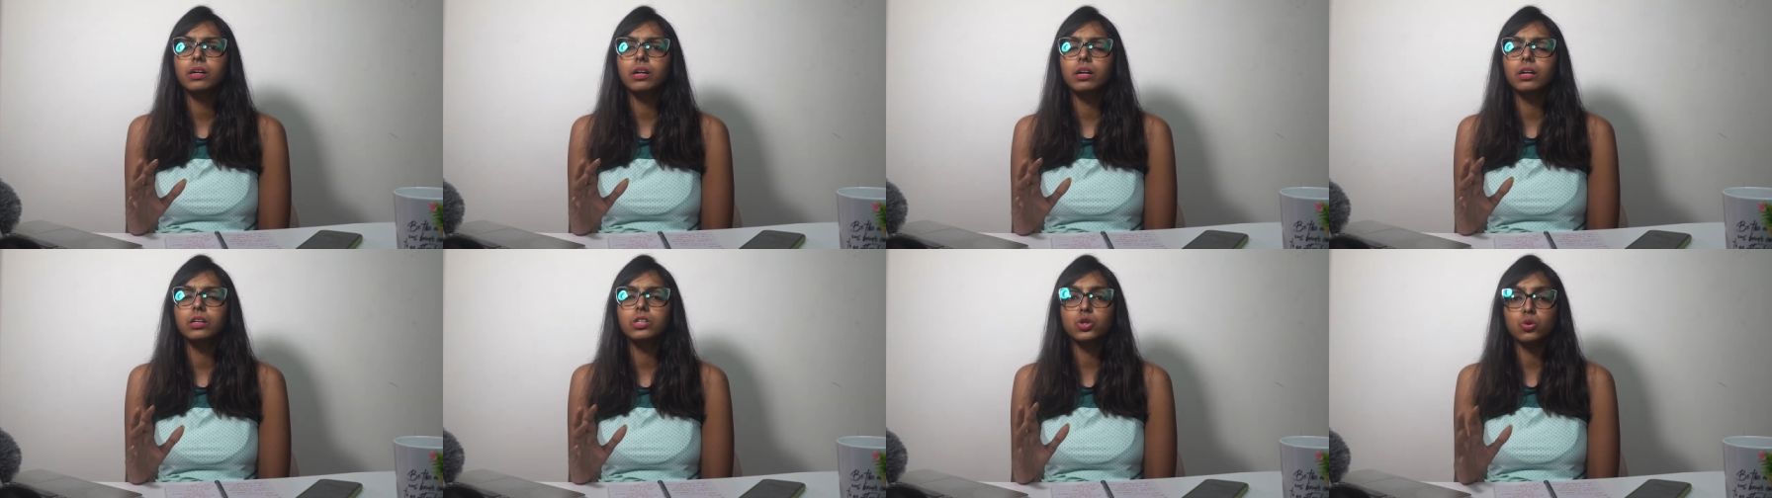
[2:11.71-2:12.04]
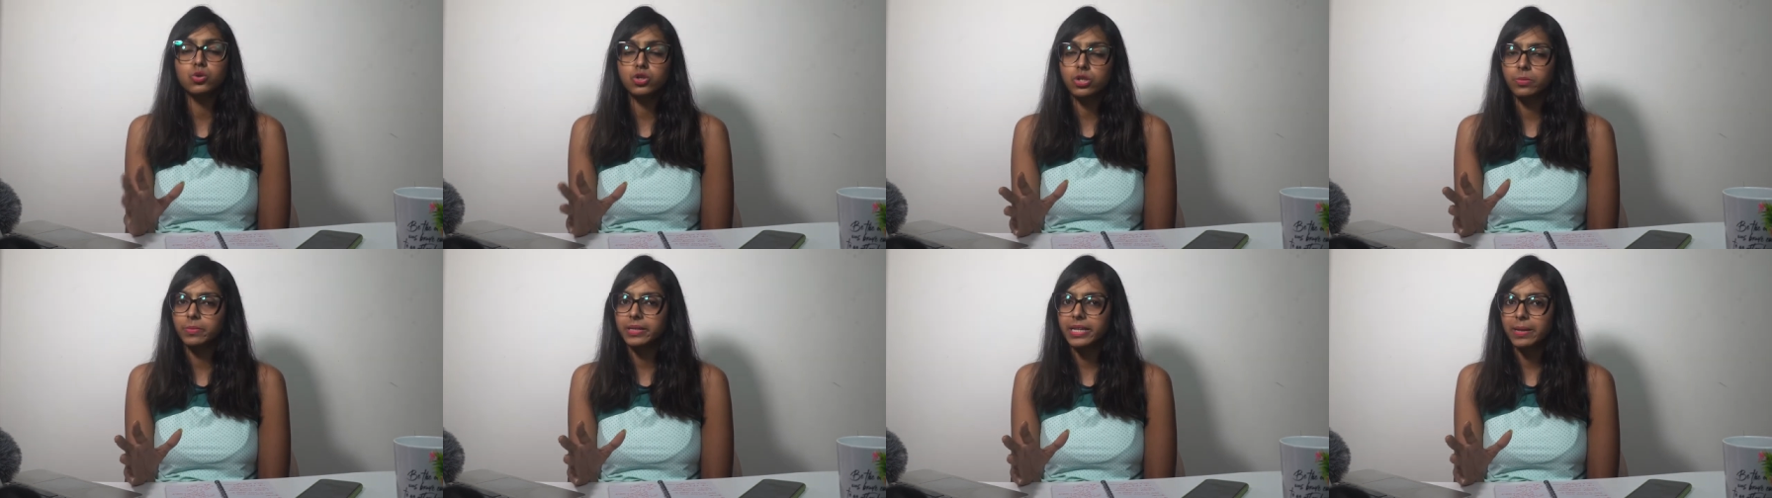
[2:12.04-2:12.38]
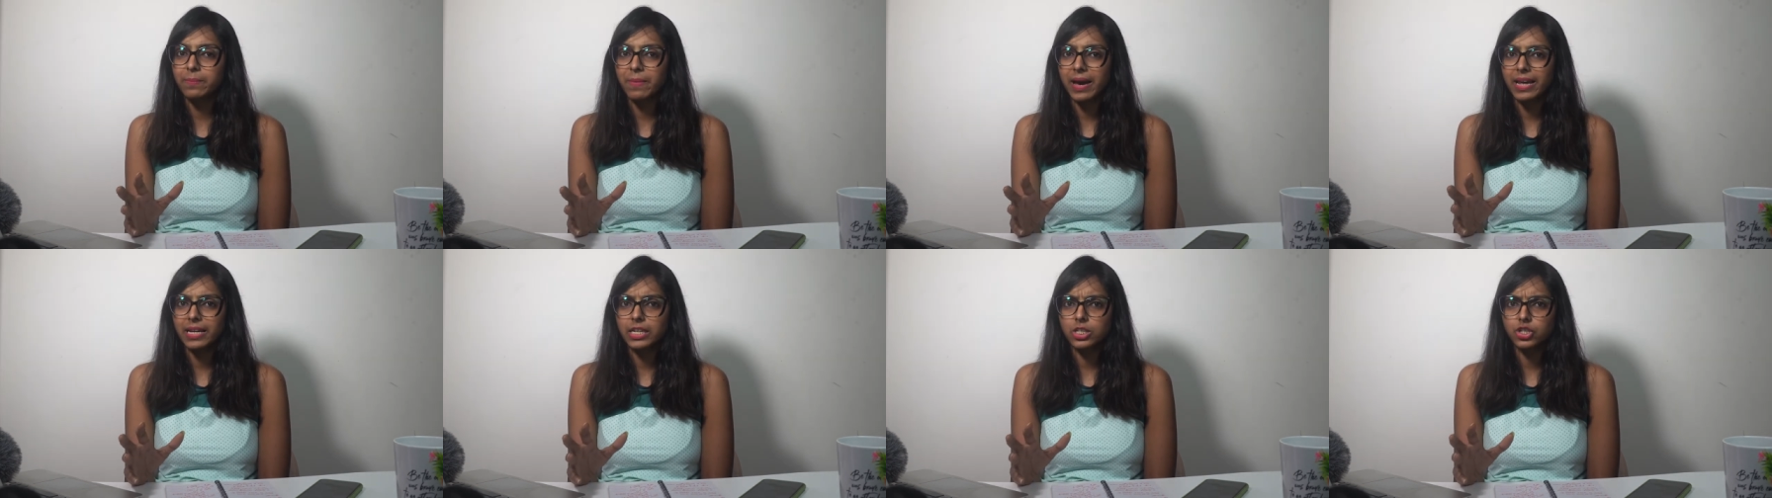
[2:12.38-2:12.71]
a social media
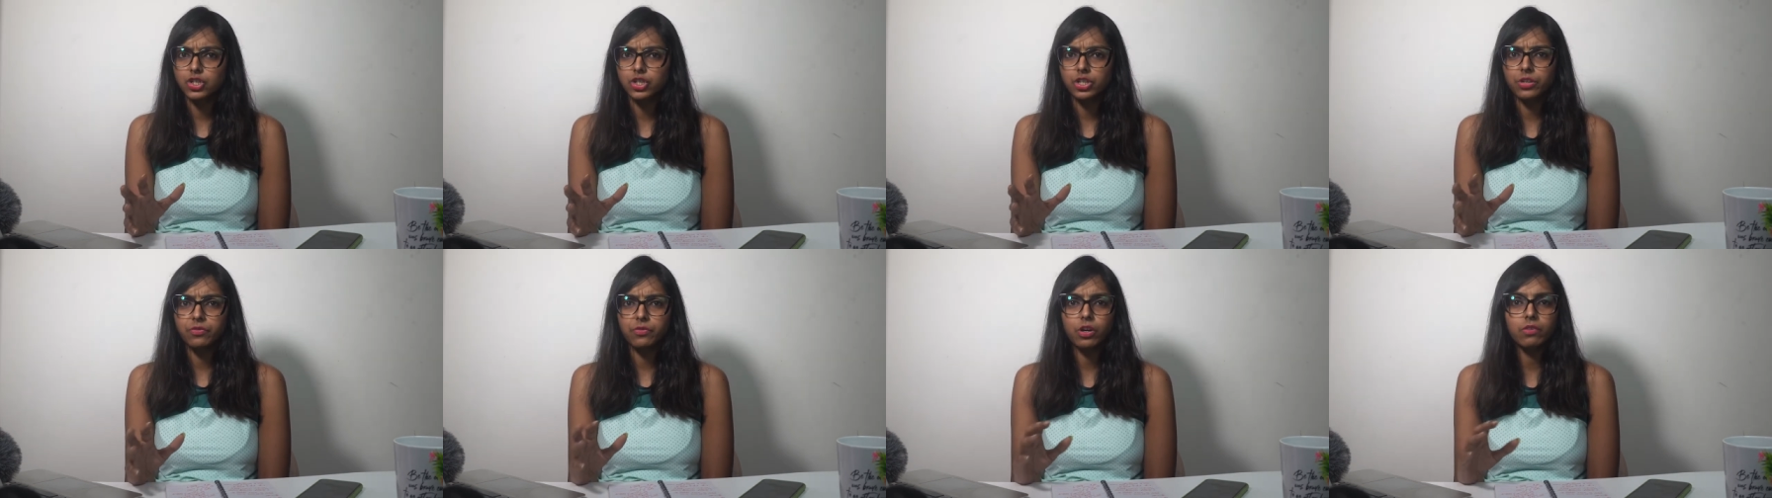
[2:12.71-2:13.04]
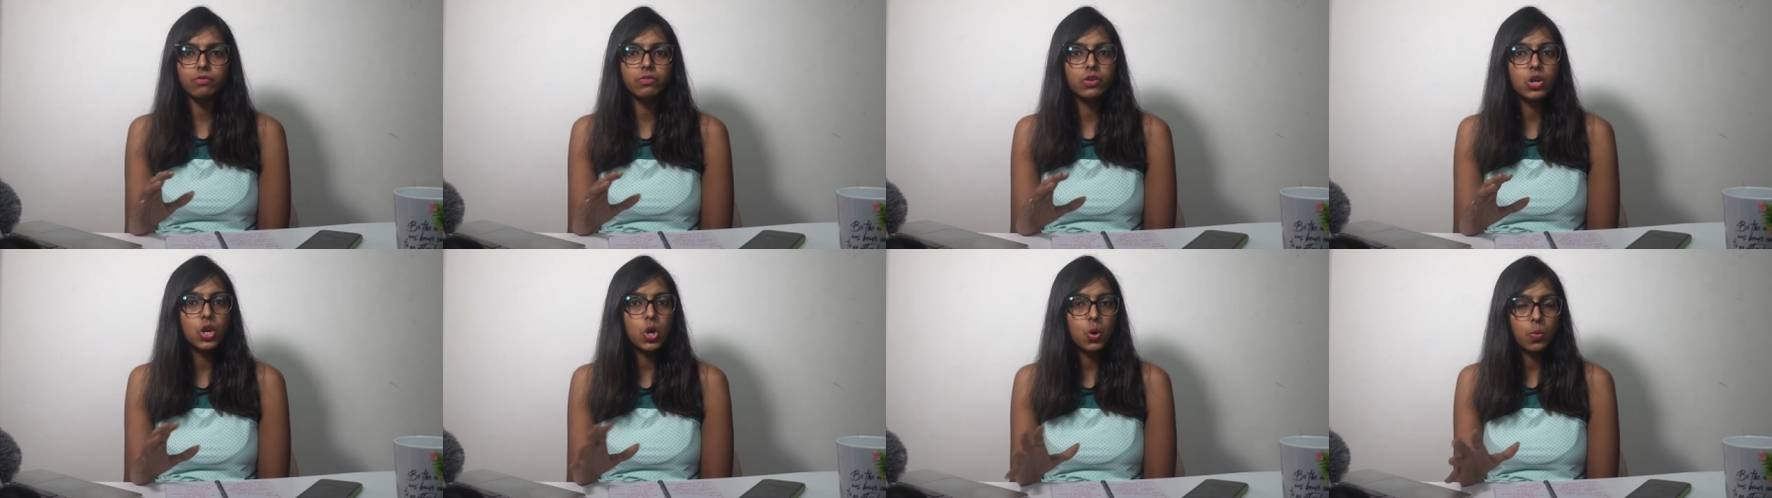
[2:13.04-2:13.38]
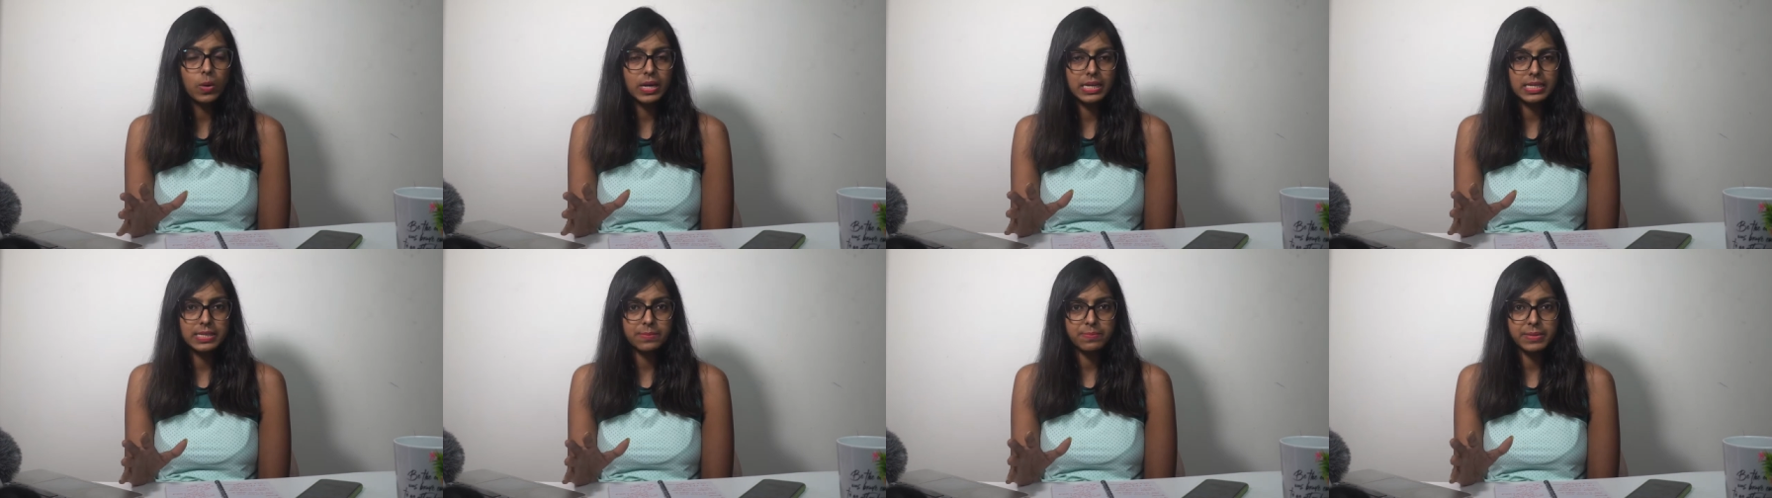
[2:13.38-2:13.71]
manager if you have no
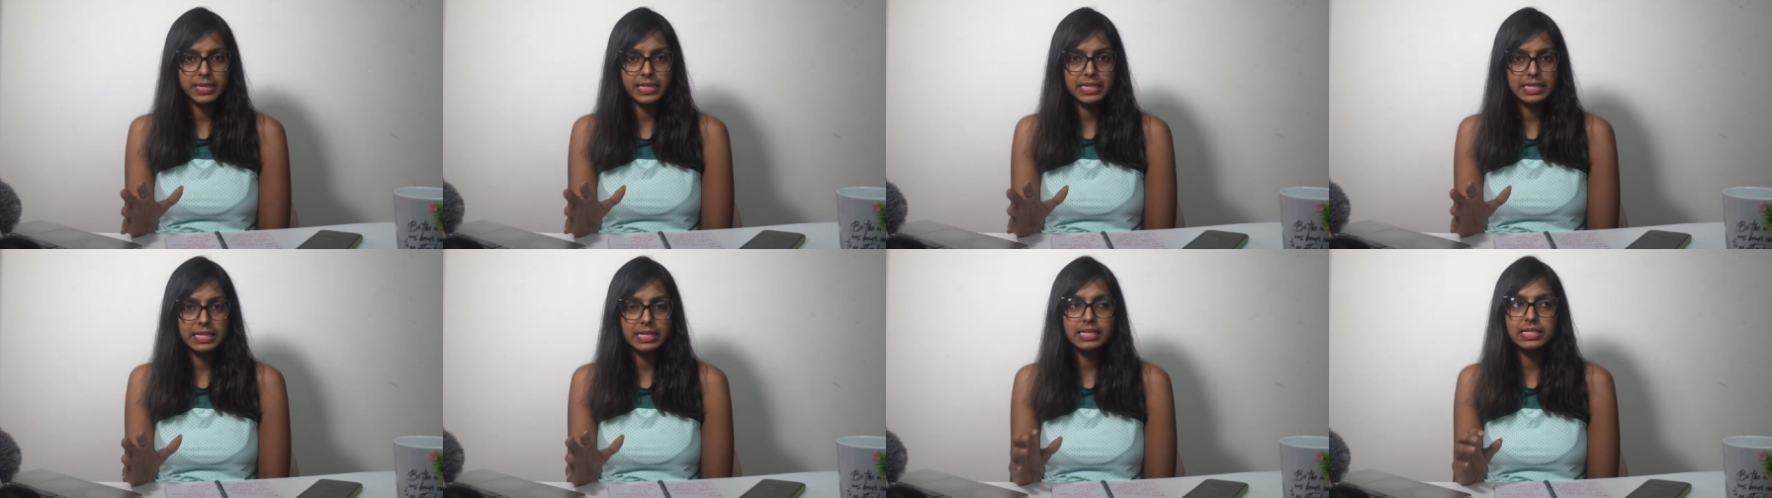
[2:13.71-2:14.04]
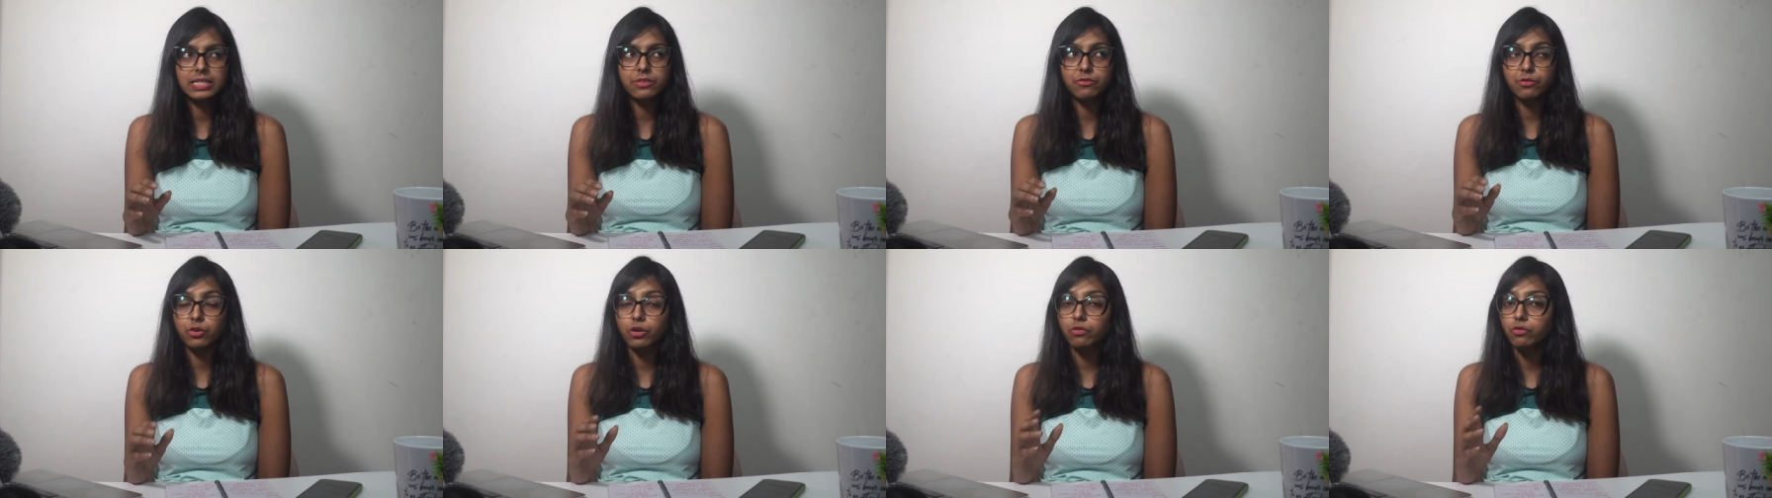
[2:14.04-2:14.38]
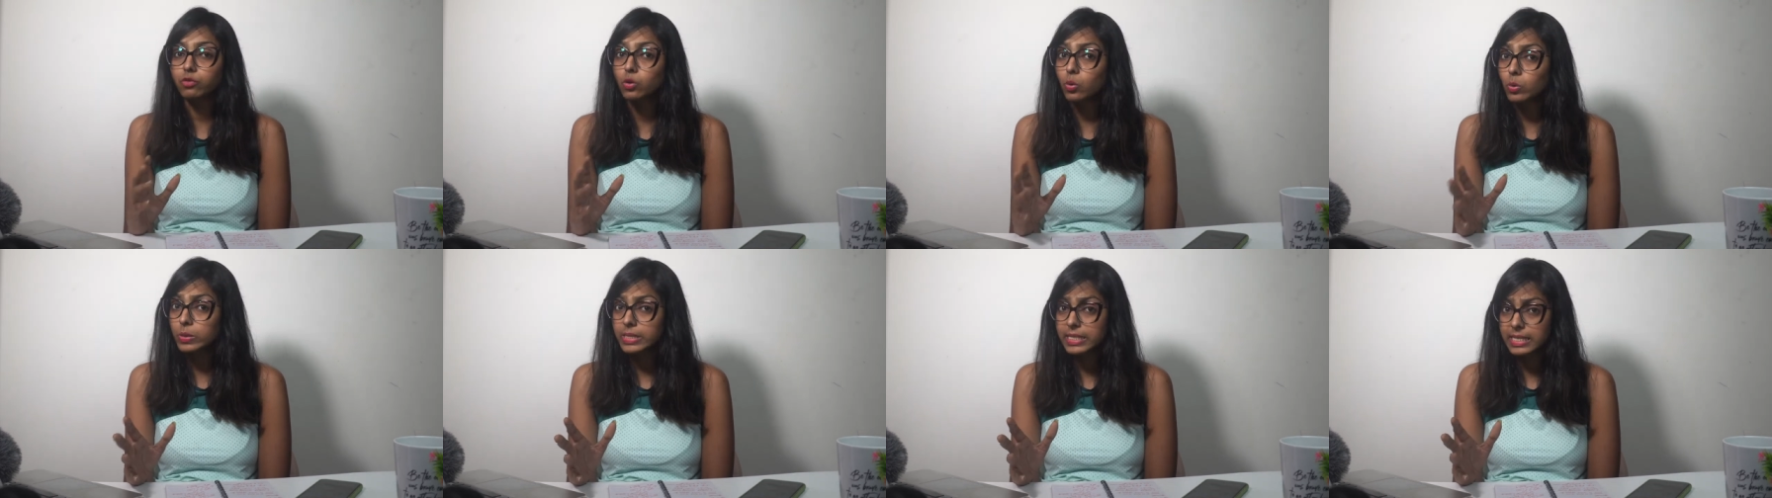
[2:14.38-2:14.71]
experience, if you have
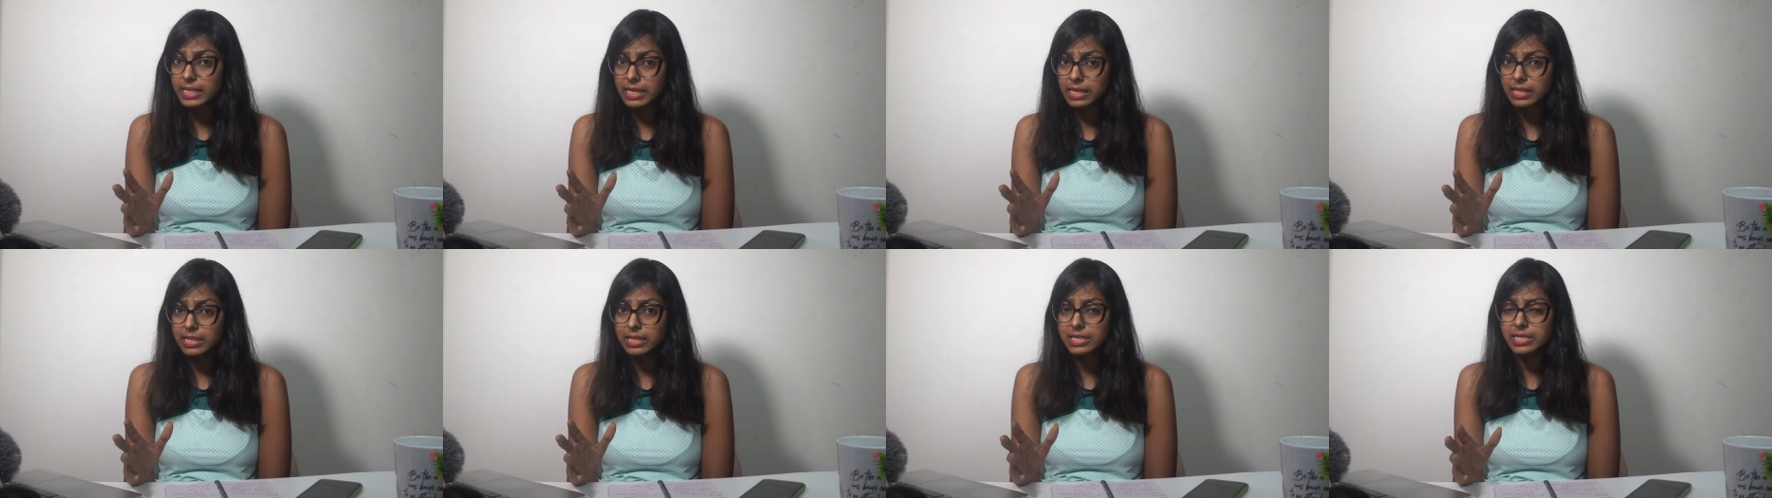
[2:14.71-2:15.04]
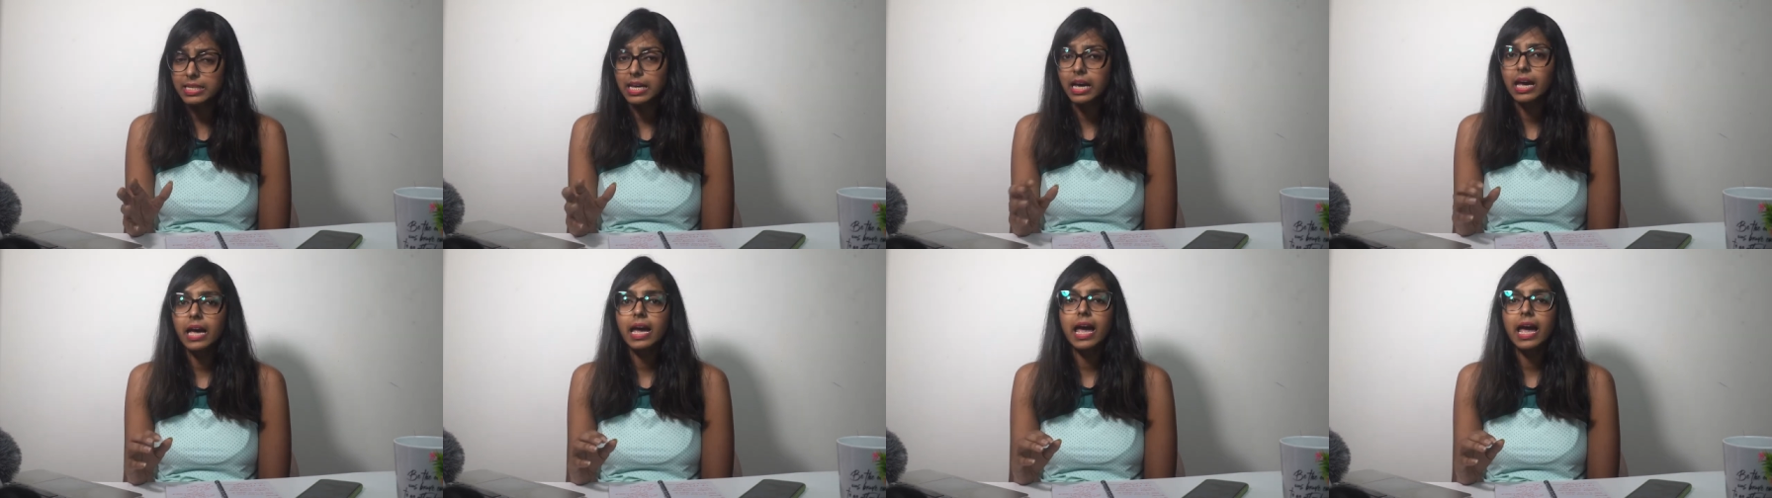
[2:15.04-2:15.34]
no skills,